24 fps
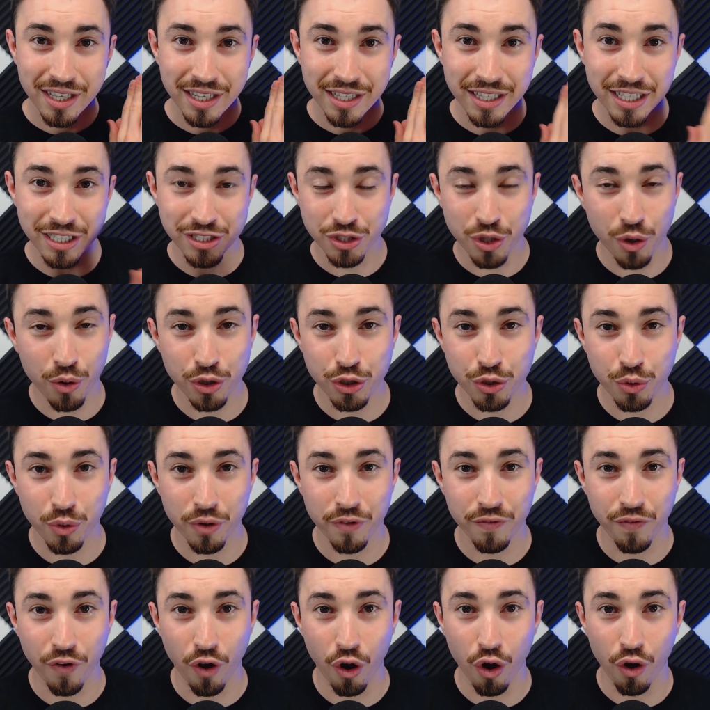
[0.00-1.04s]
that's going to
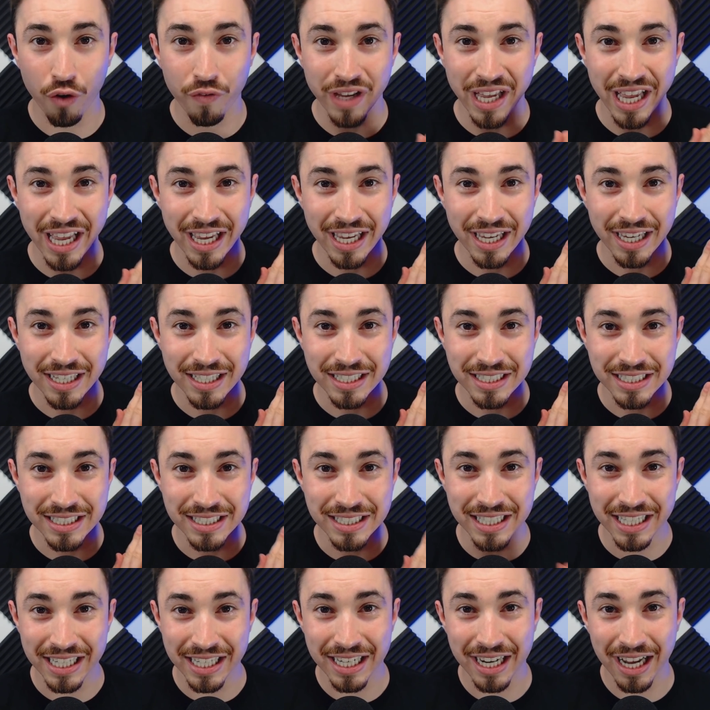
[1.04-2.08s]
involve a
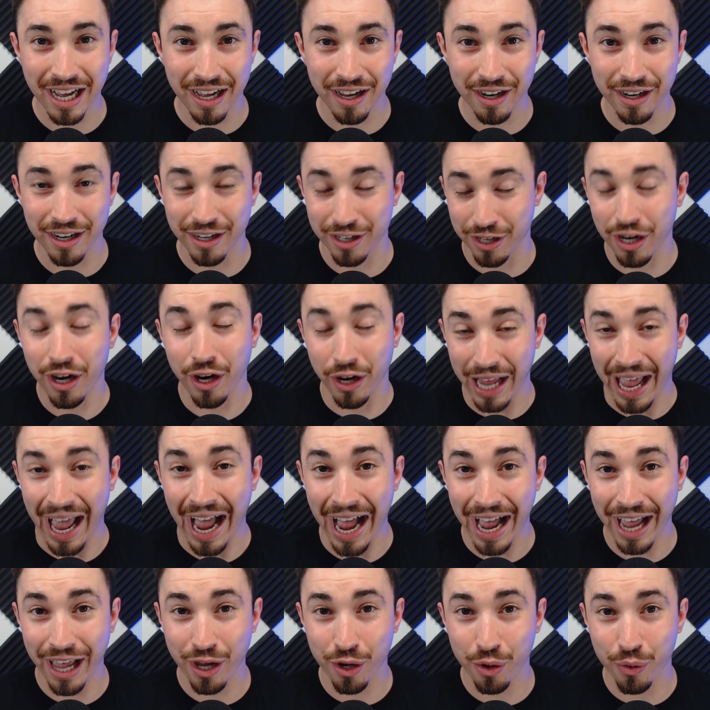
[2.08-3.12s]

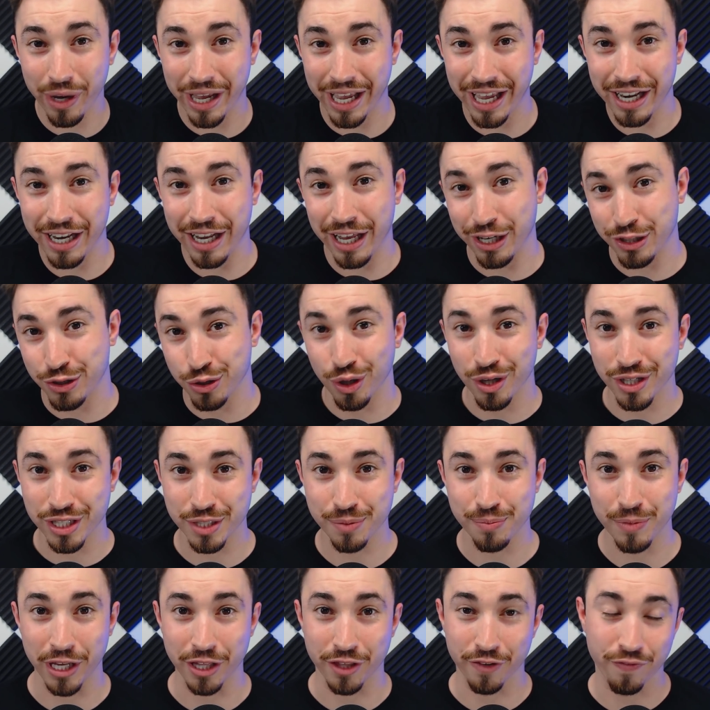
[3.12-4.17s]
Heil and John Smith.